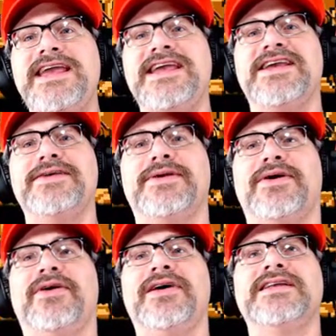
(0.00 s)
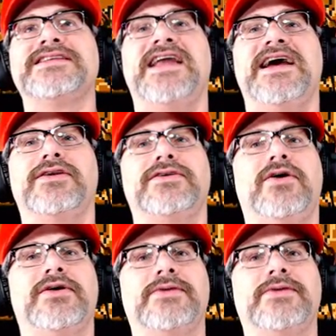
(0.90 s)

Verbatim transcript: Here we go. Slide. Oh,